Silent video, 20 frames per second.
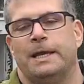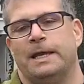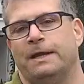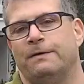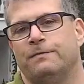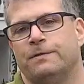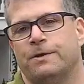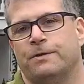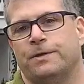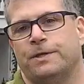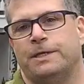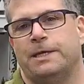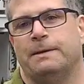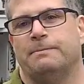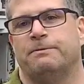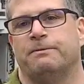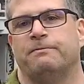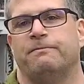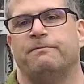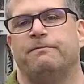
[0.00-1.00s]
even though the
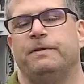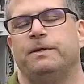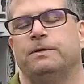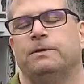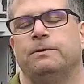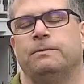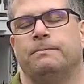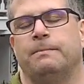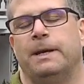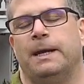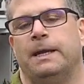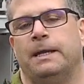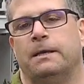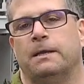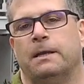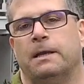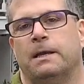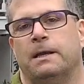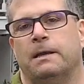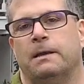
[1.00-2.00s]
depth of field might
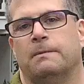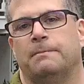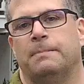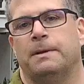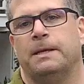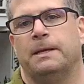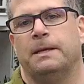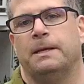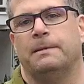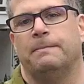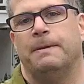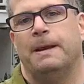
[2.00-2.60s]
uh, be an